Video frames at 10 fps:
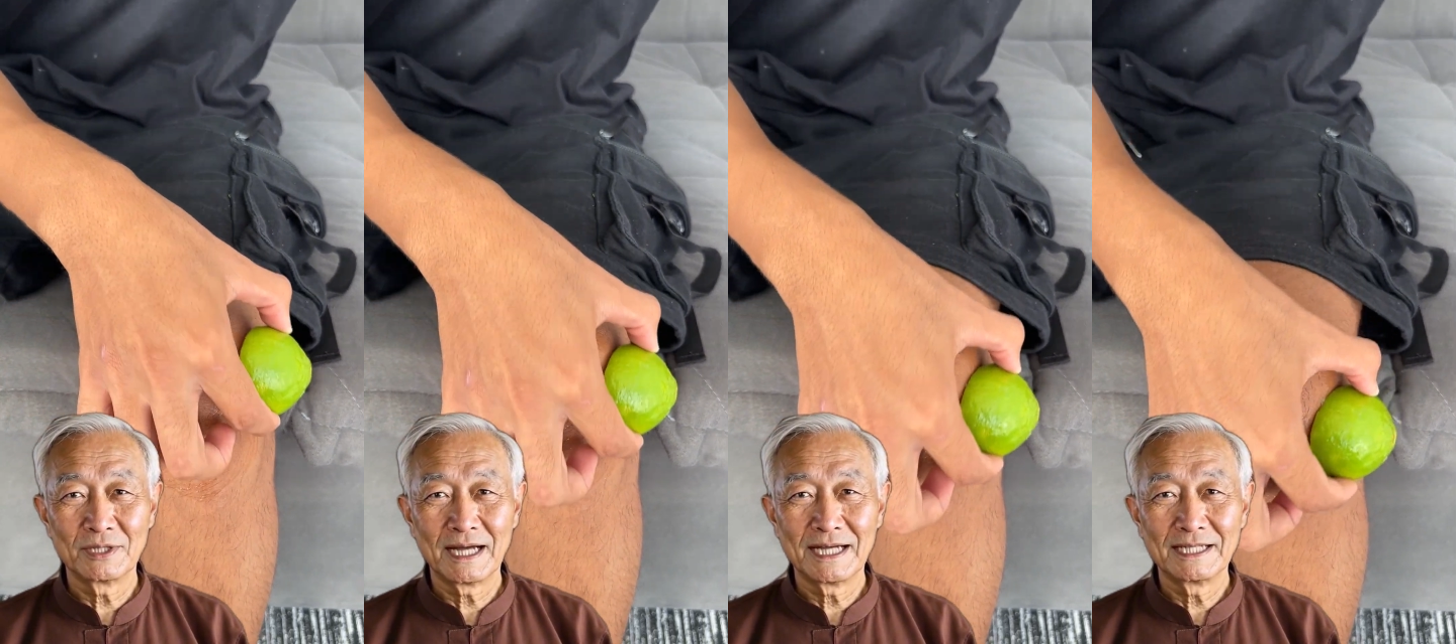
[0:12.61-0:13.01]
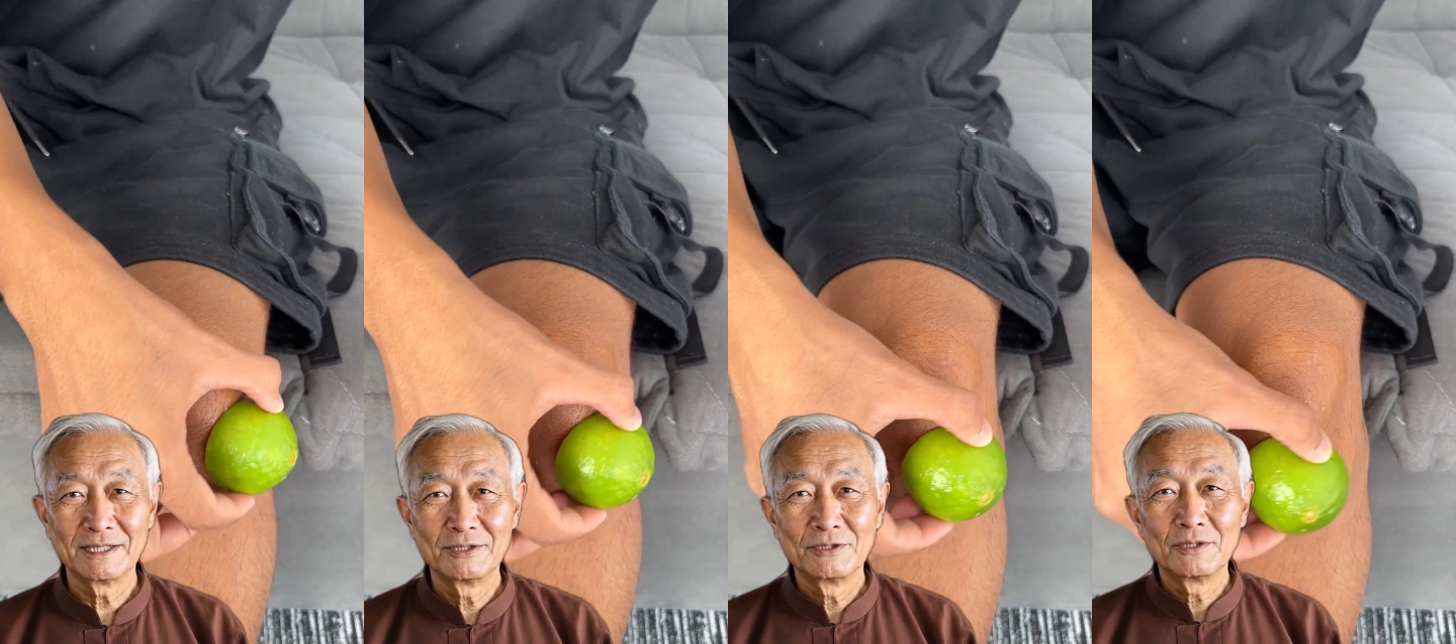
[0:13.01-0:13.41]

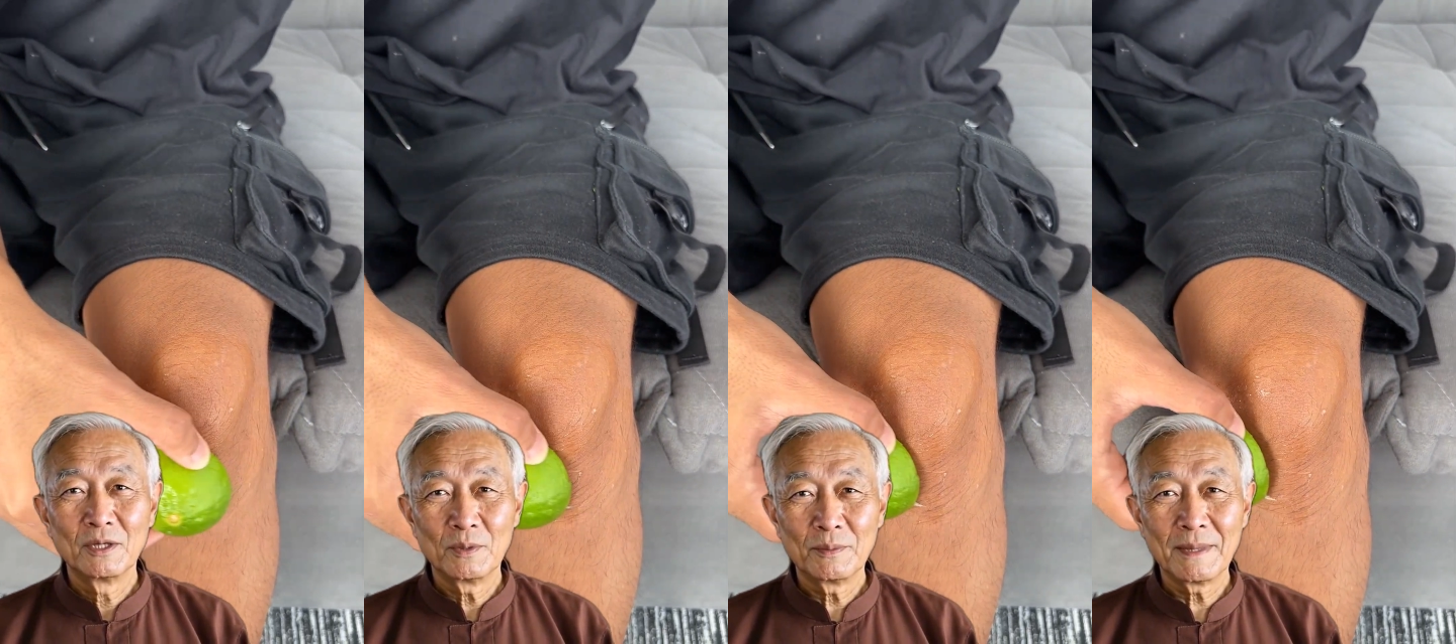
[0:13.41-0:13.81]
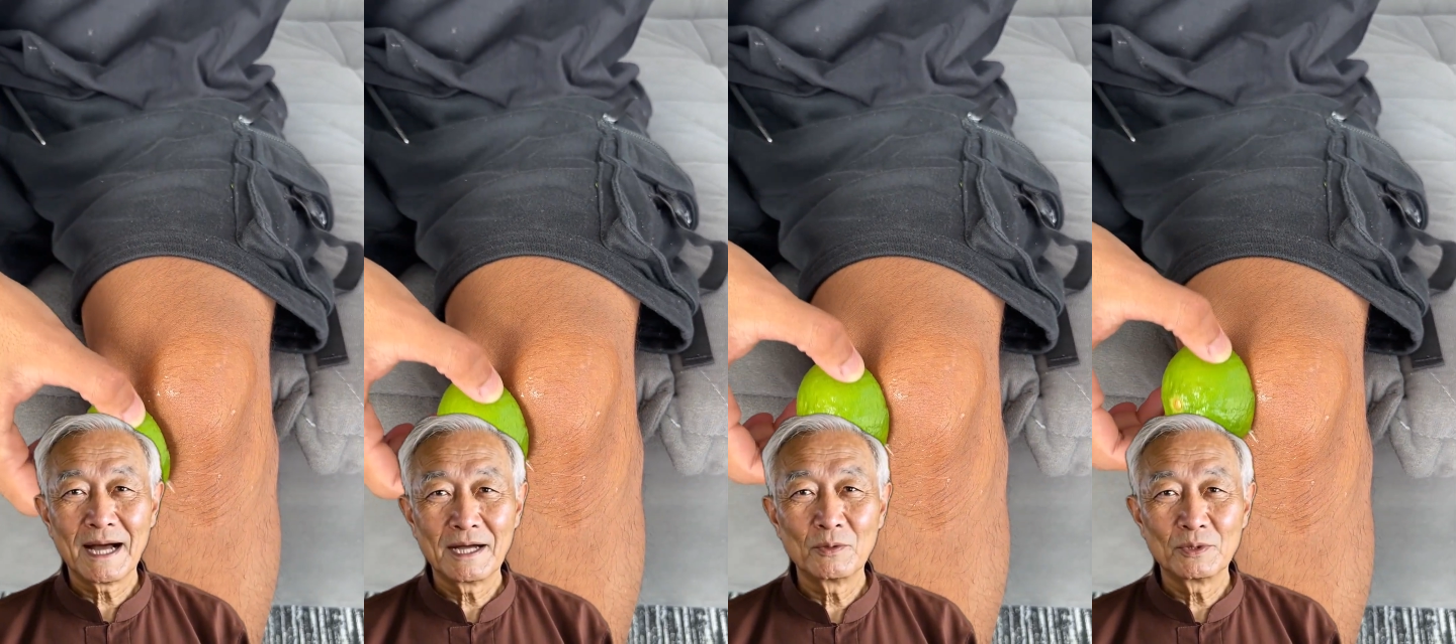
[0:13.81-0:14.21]
legs, lower
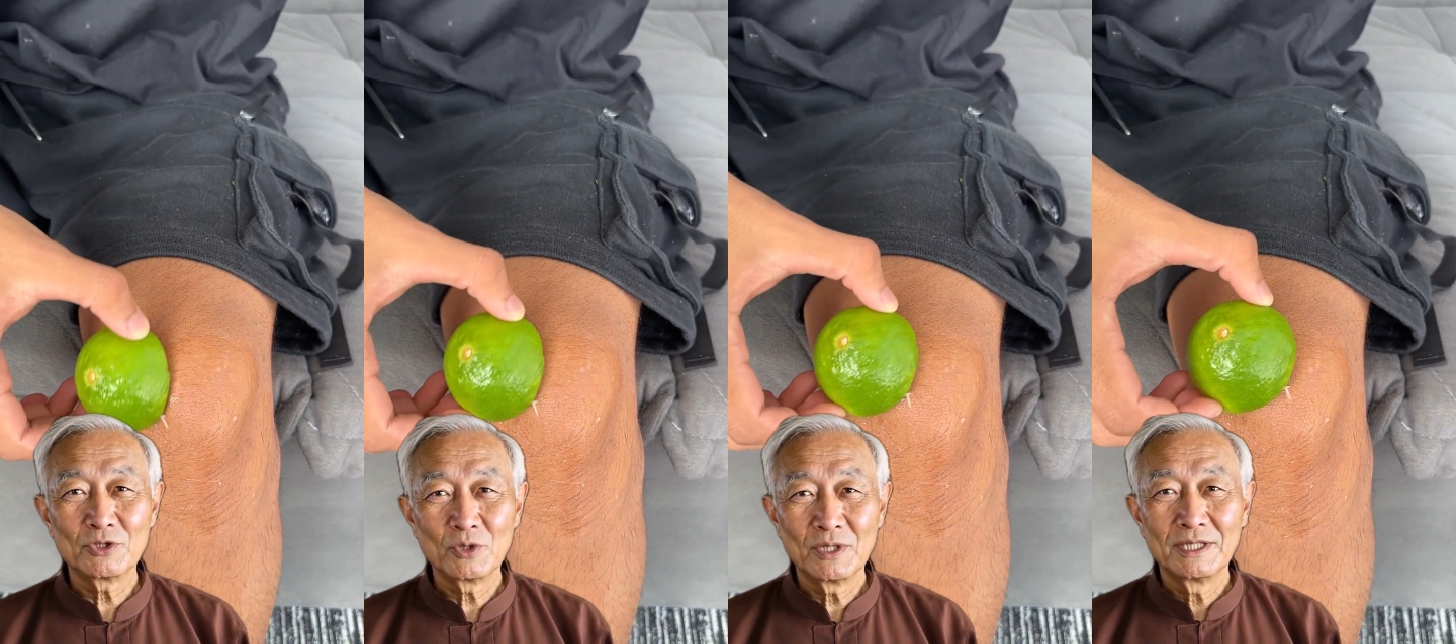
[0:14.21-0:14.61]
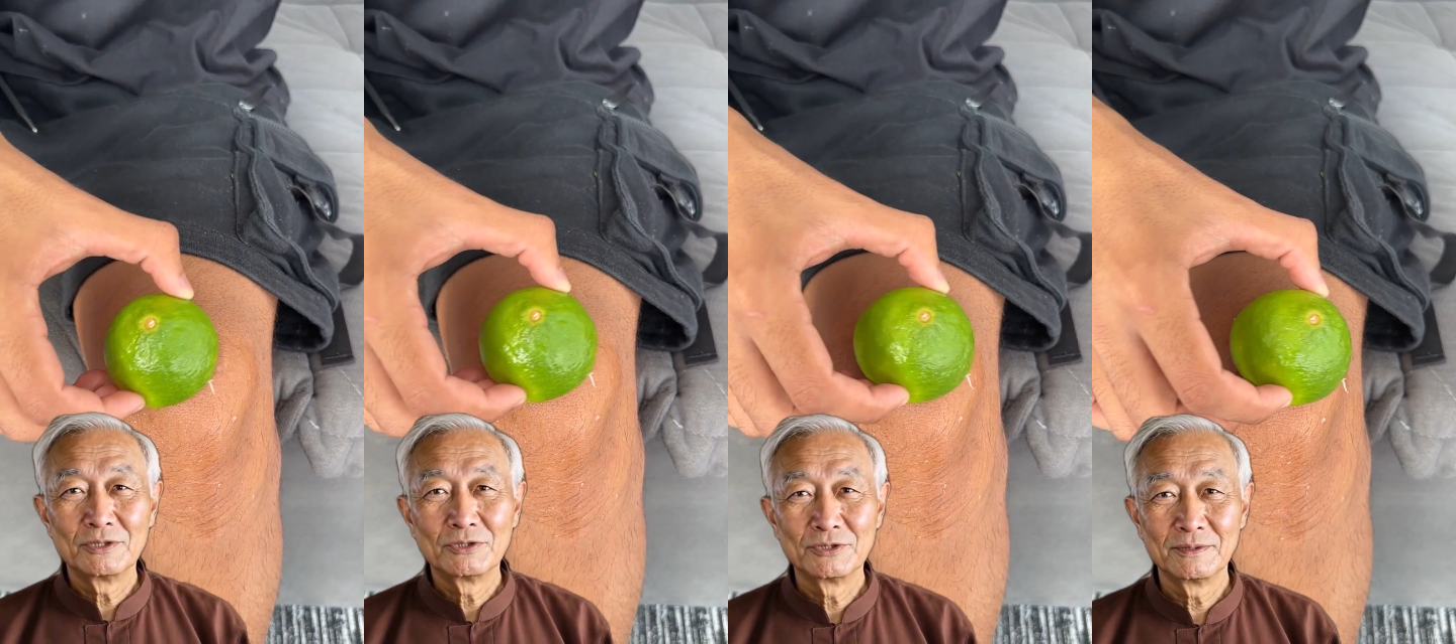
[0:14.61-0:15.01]
back, or
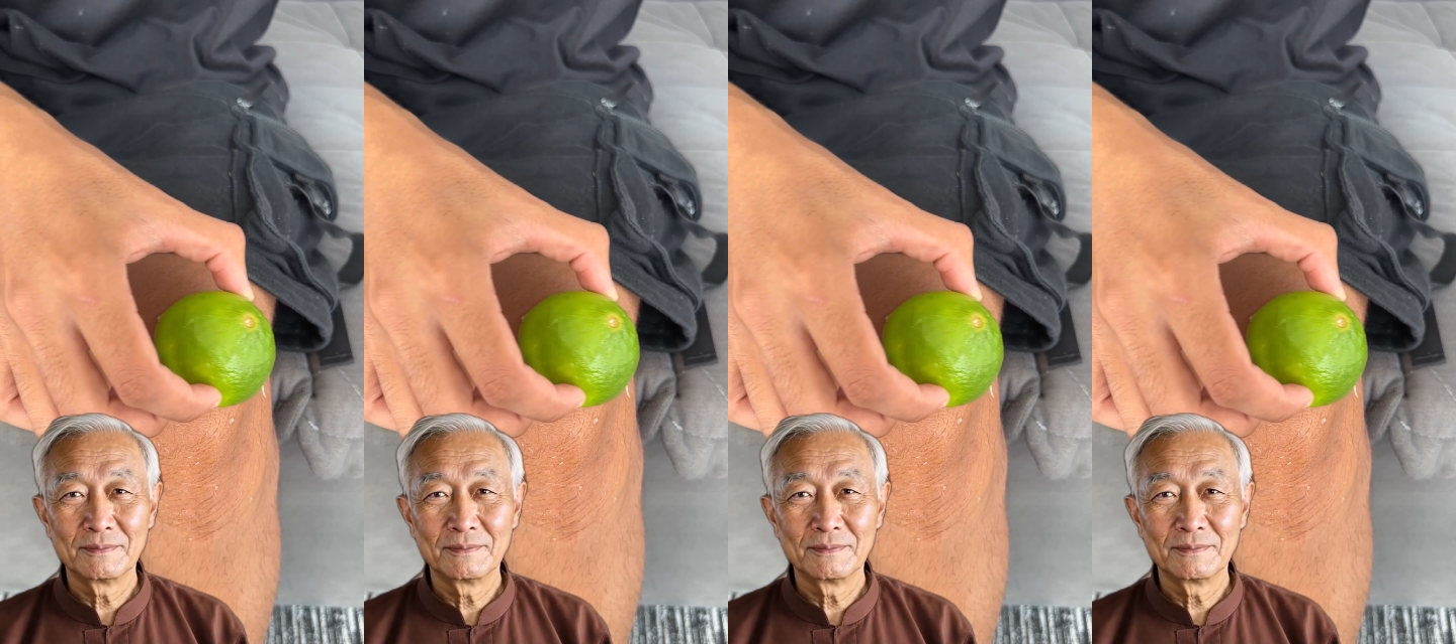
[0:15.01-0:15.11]
joints.